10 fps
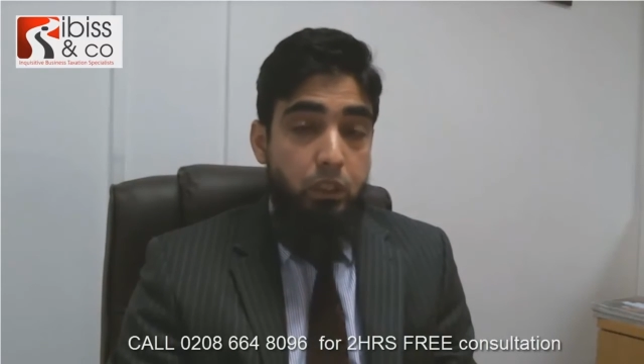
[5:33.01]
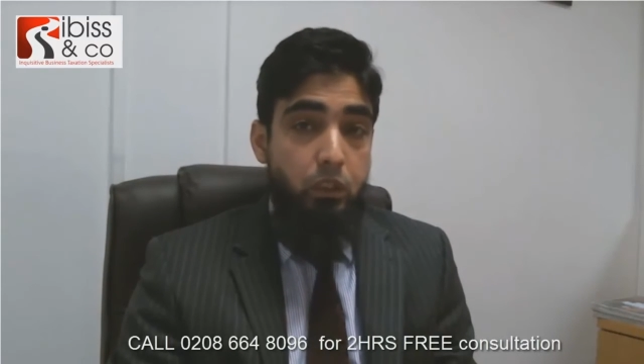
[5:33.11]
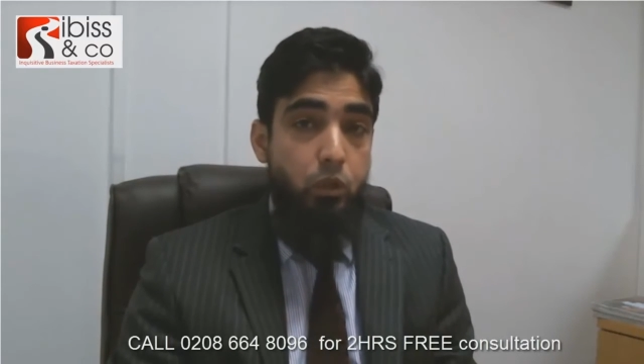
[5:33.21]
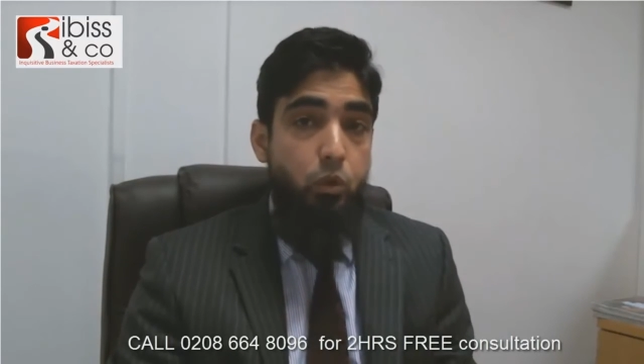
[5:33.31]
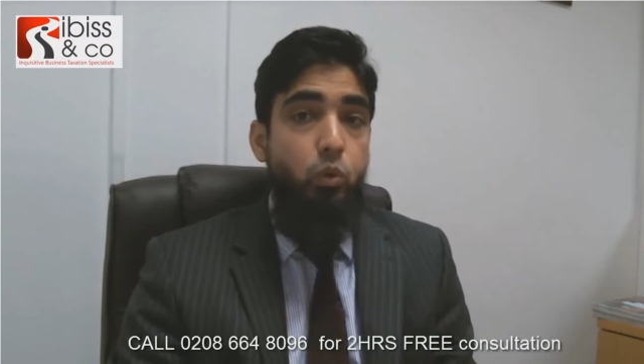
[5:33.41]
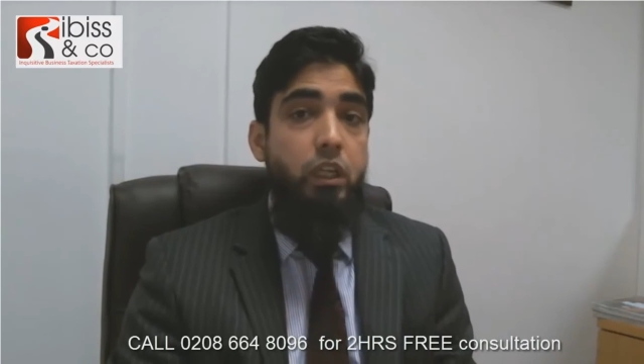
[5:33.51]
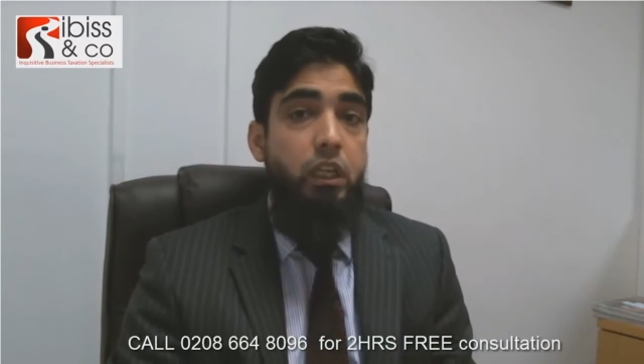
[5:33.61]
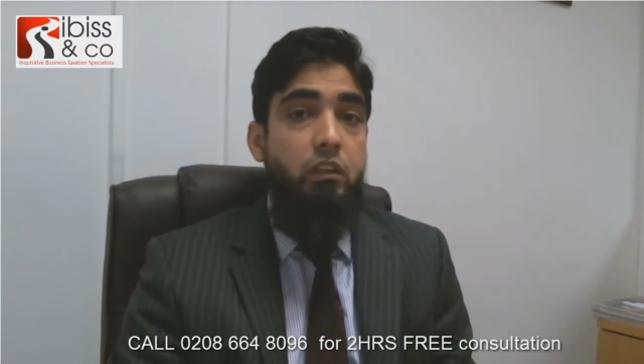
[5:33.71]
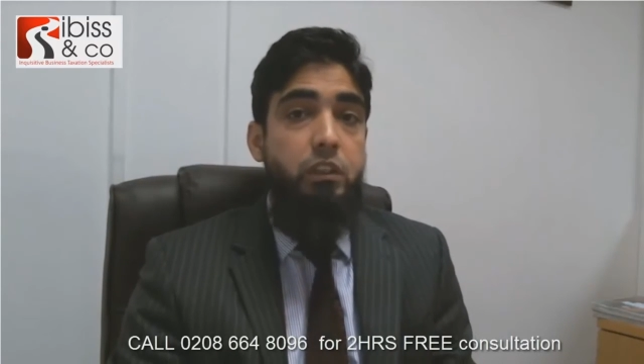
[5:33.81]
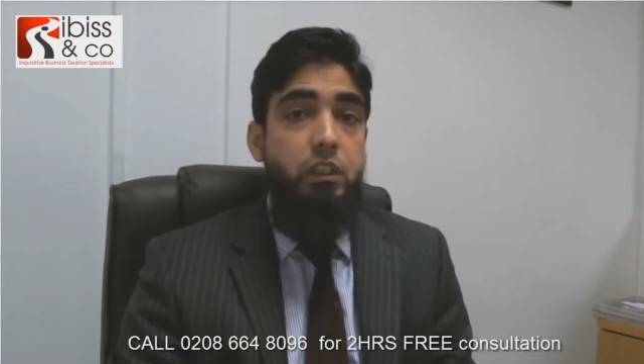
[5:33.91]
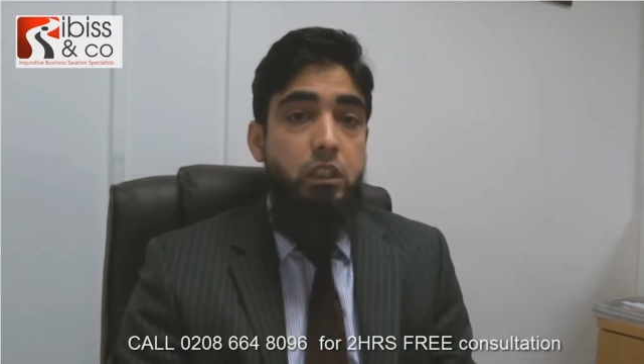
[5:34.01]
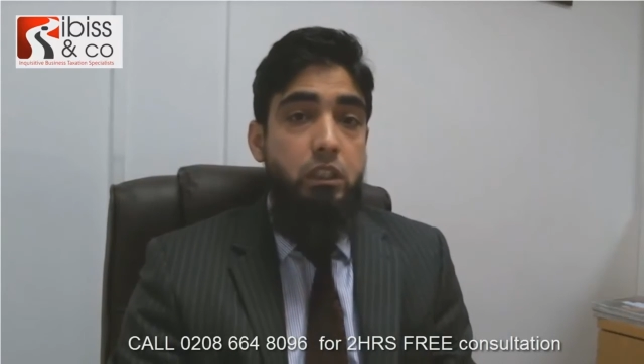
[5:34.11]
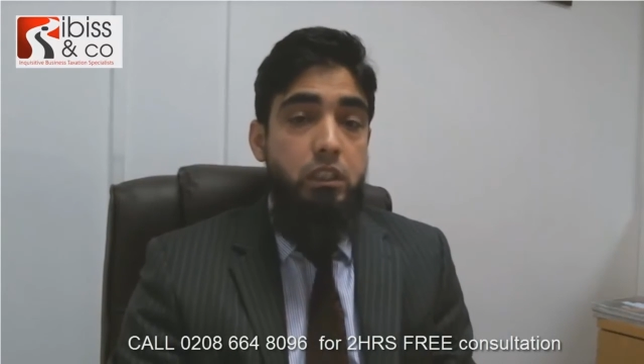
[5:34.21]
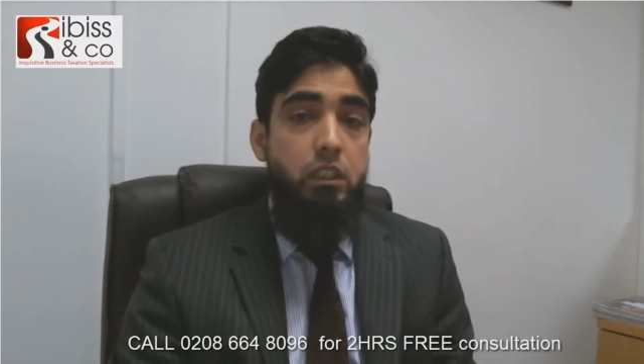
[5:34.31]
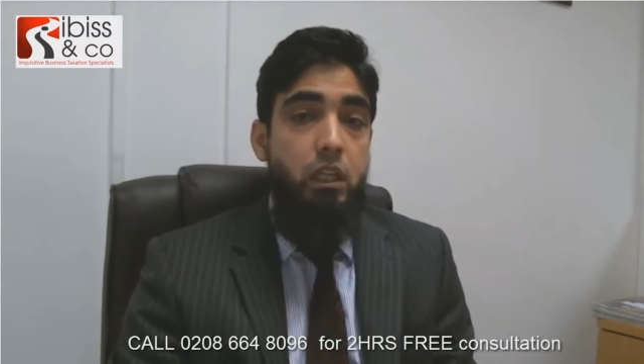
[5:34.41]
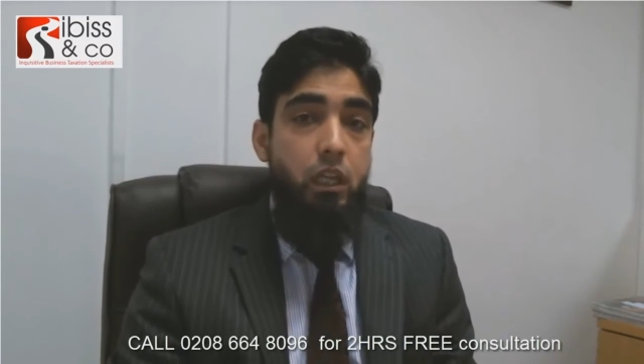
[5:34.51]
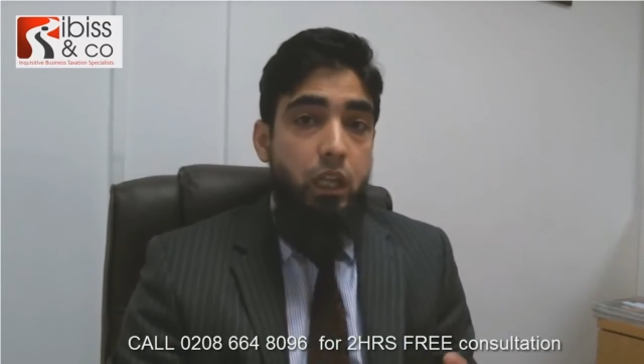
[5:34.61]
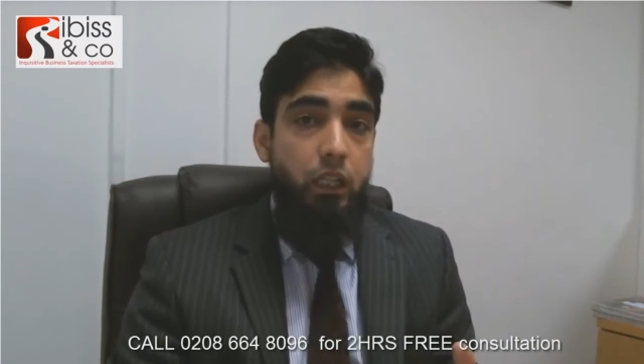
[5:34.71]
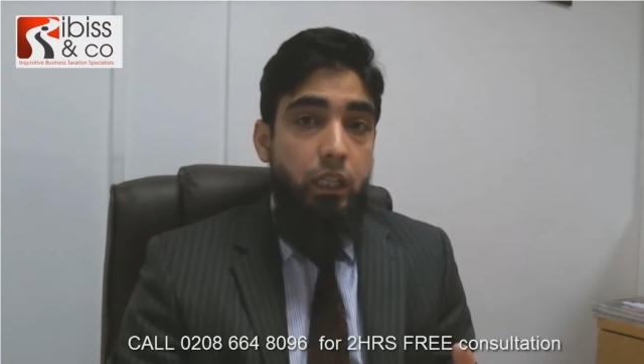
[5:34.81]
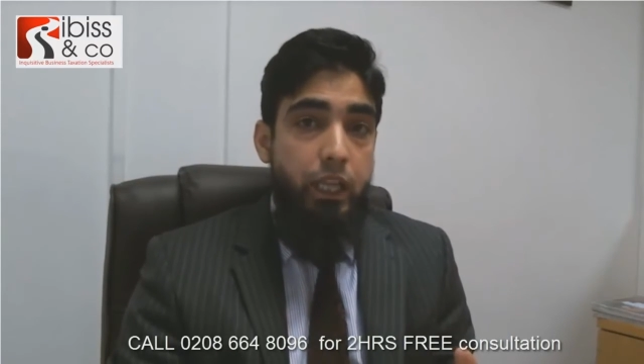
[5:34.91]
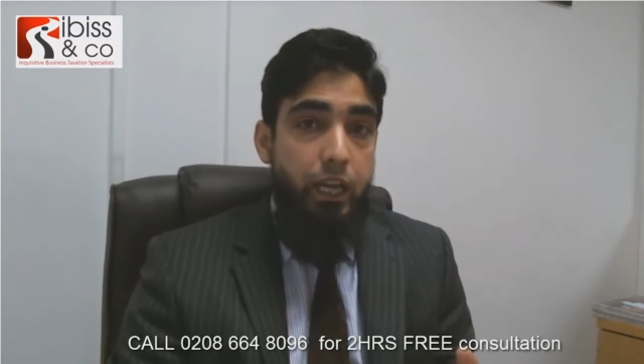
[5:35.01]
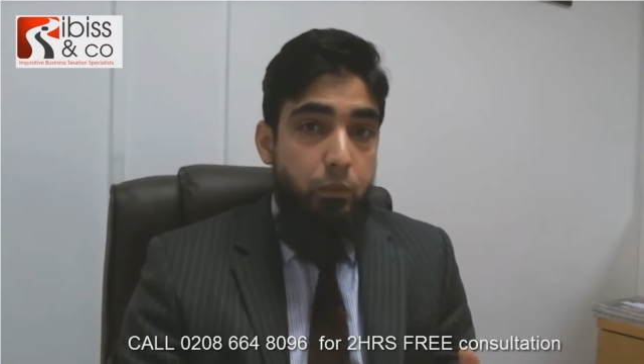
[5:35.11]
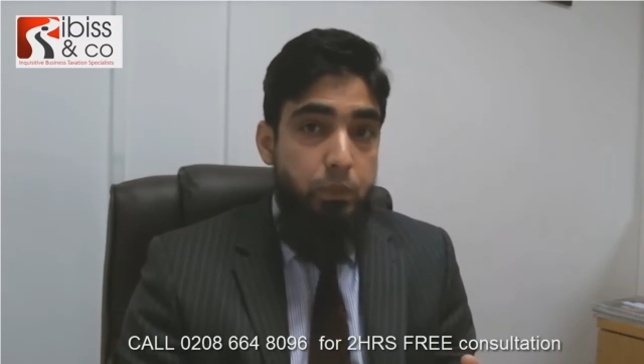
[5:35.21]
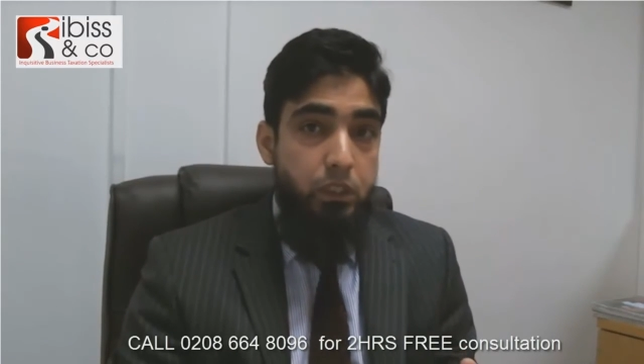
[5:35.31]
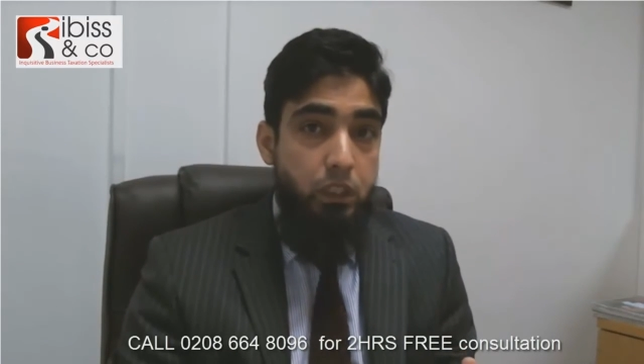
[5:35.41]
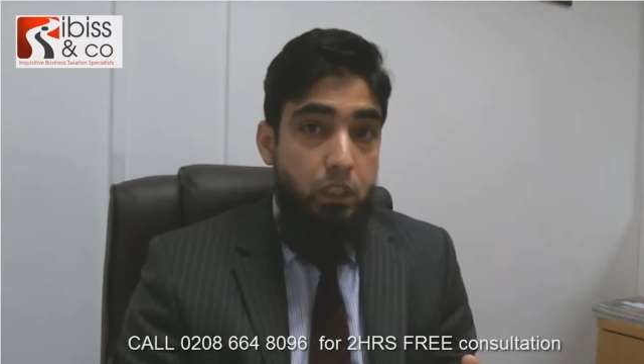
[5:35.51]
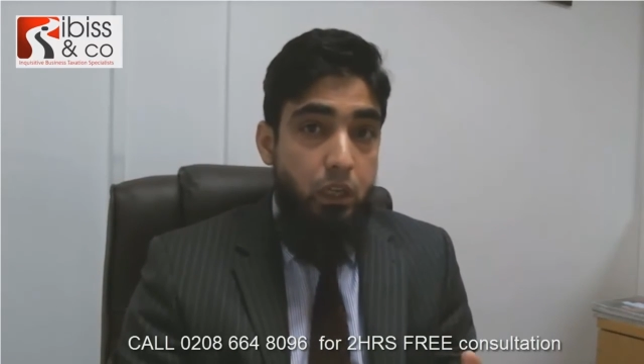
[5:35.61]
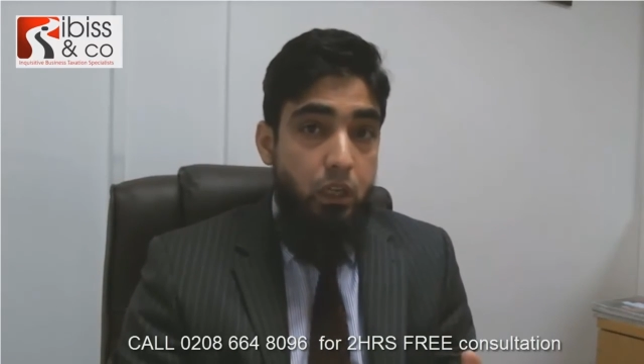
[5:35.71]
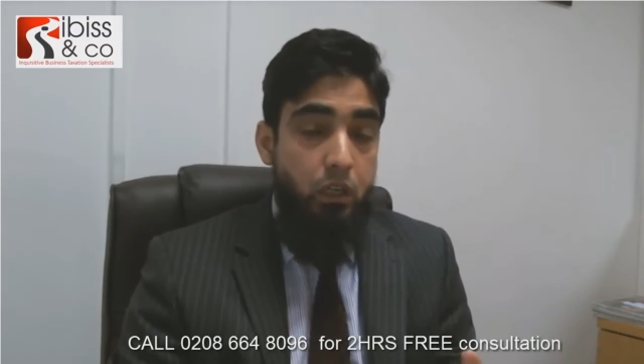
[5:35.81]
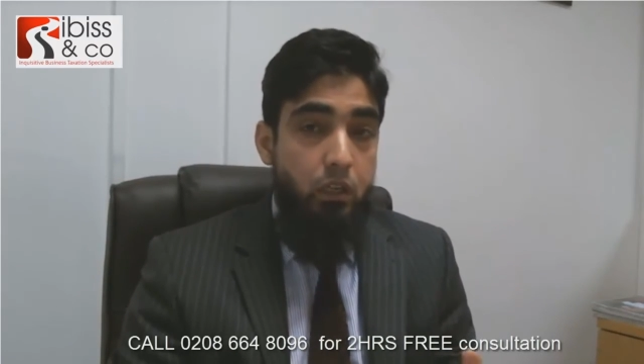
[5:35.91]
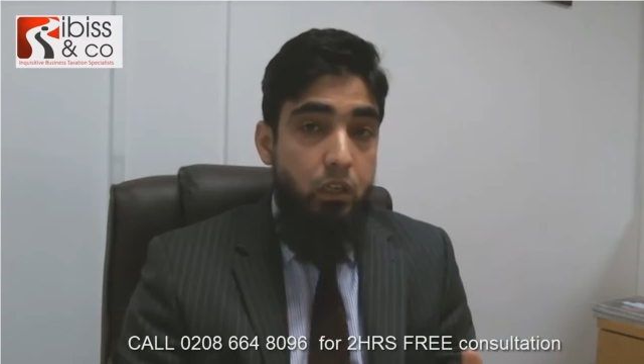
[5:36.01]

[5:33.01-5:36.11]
The controlling definition is that person,